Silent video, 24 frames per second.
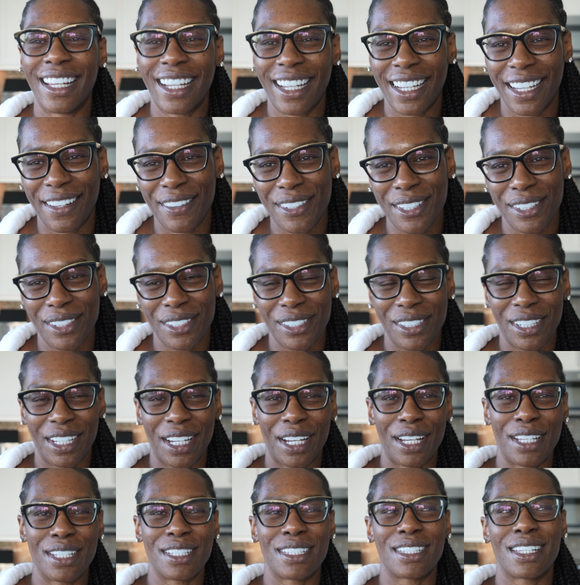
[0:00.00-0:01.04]
like I've told you
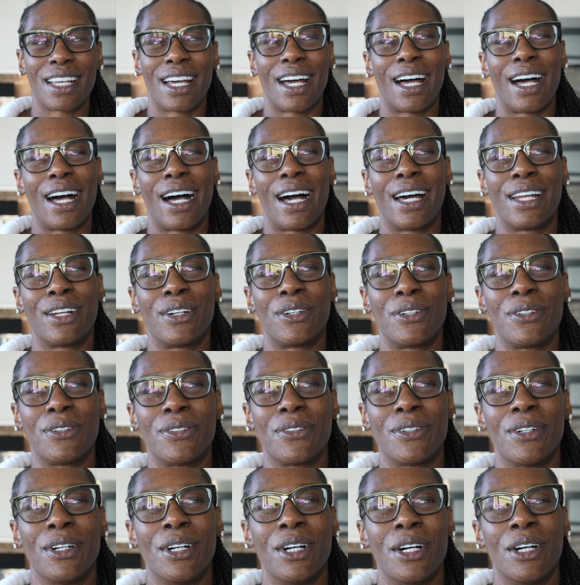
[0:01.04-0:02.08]
guys, I
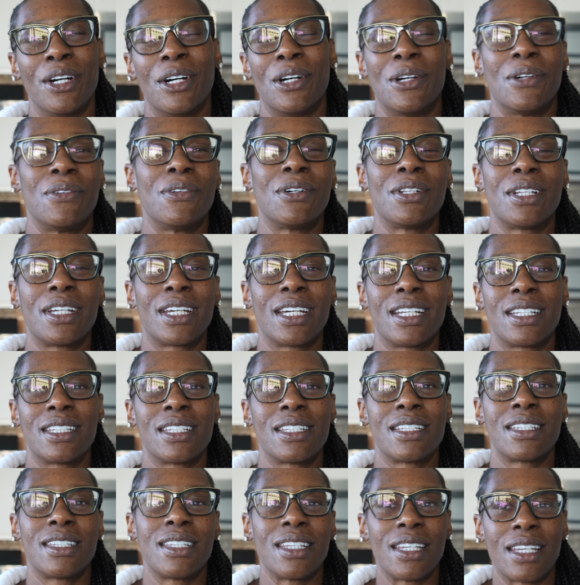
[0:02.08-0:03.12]
don't really get
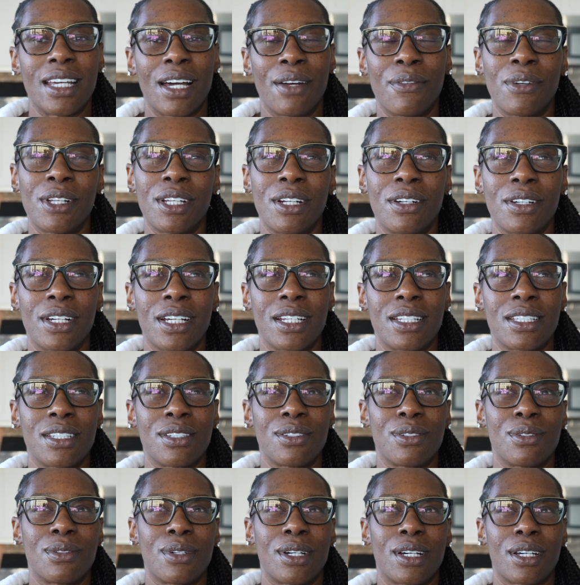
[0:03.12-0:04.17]
to see, I really don't get
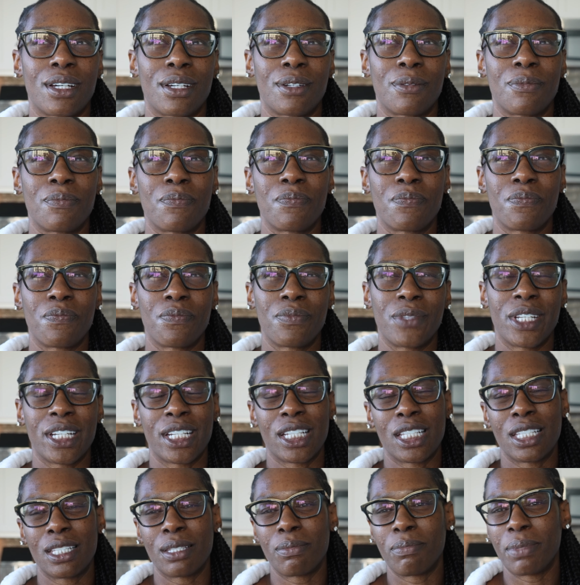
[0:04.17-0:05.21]
to uh,
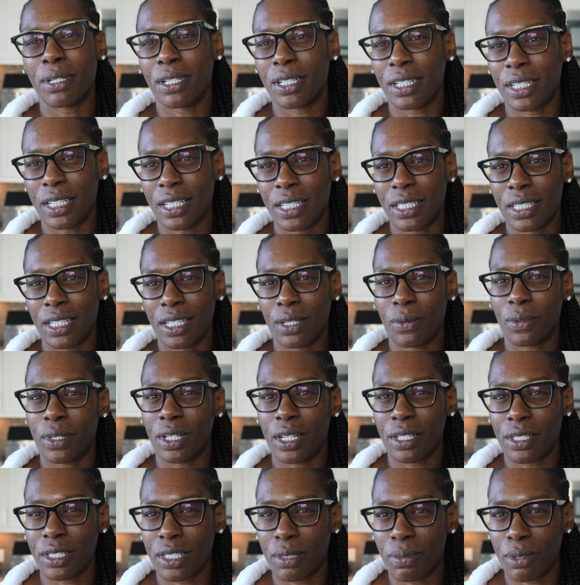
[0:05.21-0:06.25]
experience anyone
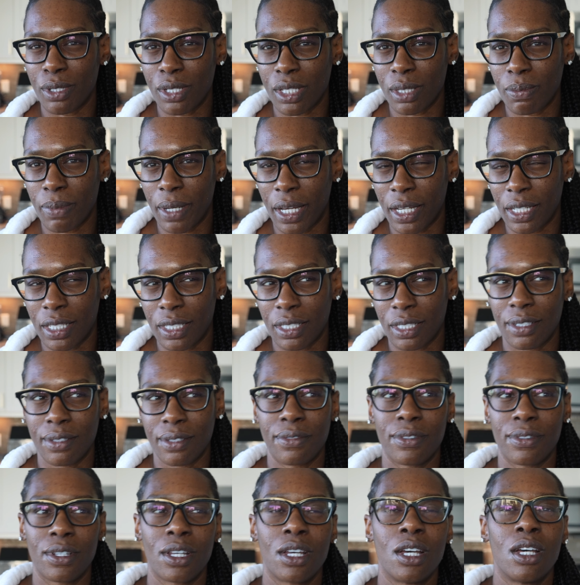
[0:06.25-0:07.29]
else's perspective.
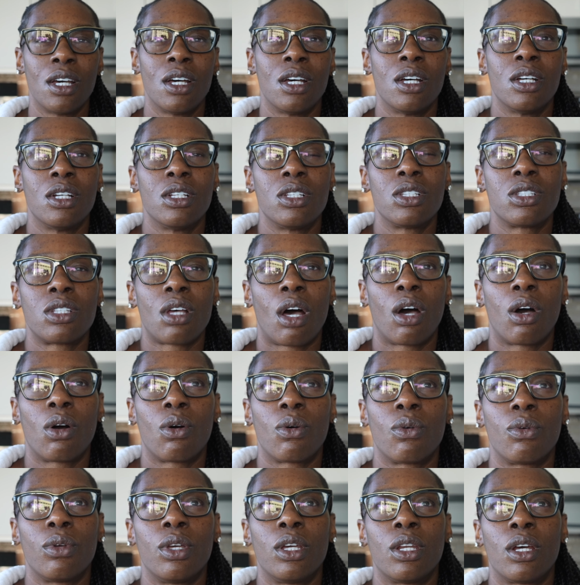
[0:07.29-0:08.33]

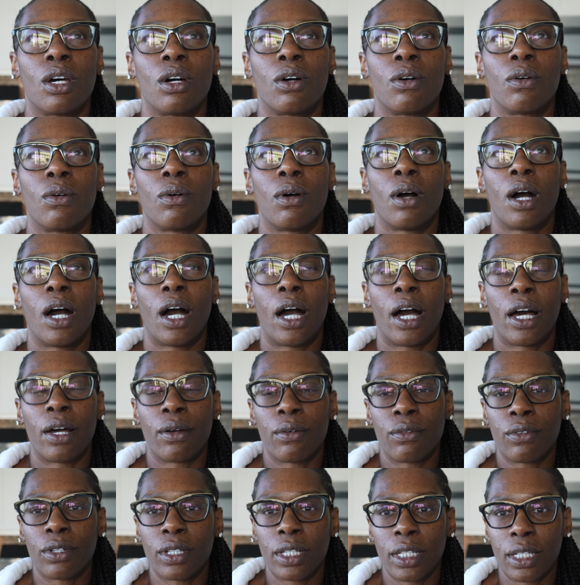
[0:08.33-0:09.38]
So, you know, I
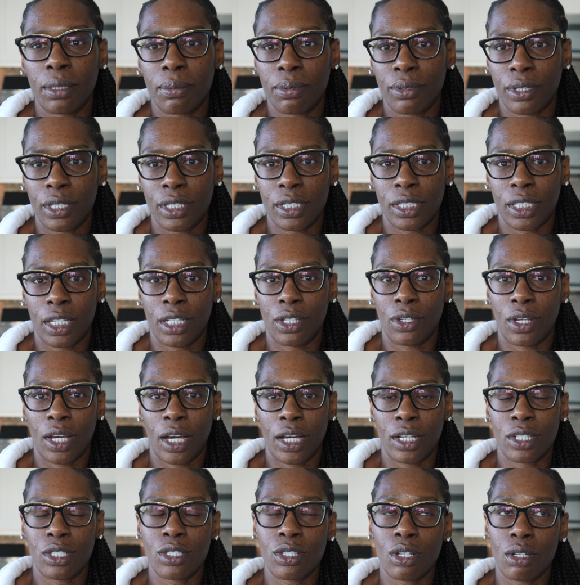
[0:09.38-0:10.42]
really appreciate you
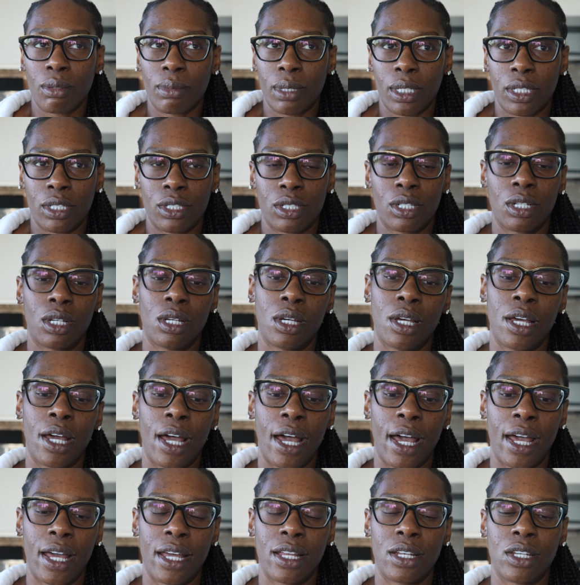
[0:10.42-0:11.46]
guys so much
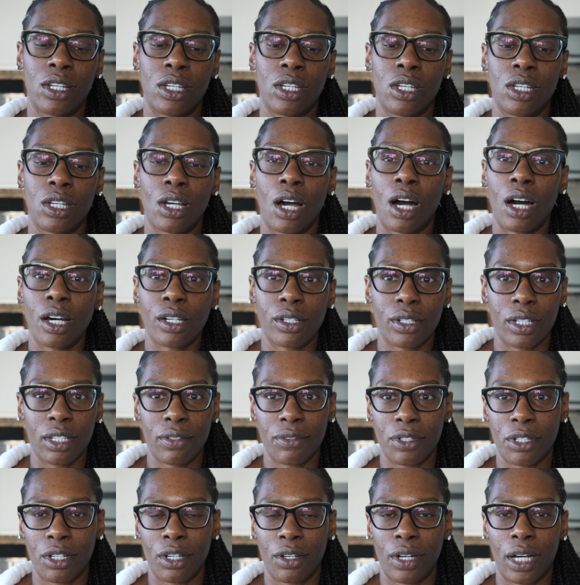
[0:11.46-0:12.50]
and y'all don't
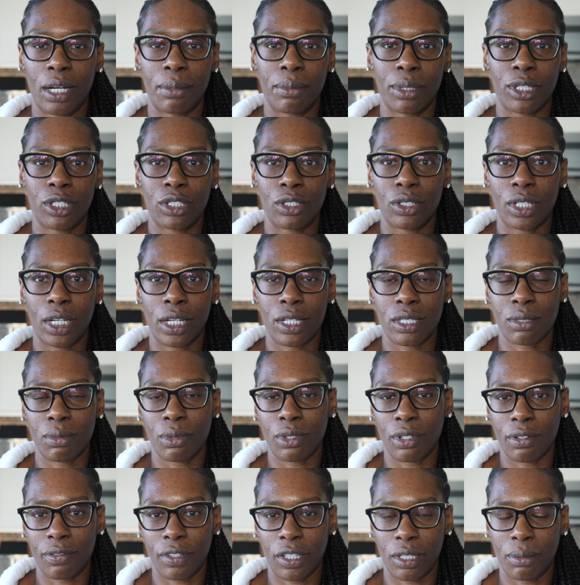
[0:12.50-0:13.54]
even know how much you guys
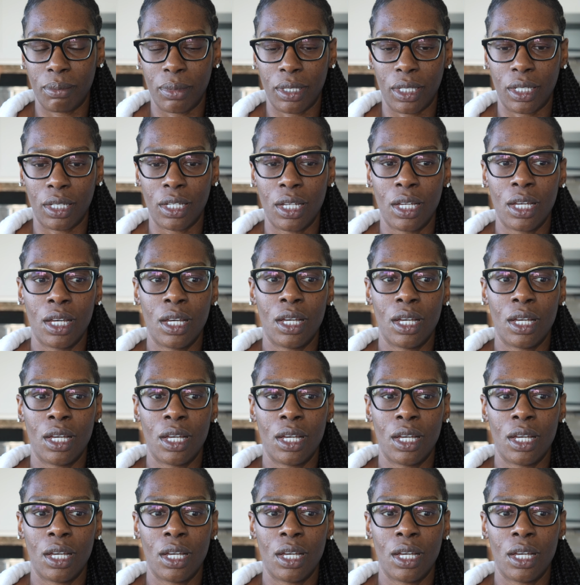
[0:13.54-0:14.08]
motivate me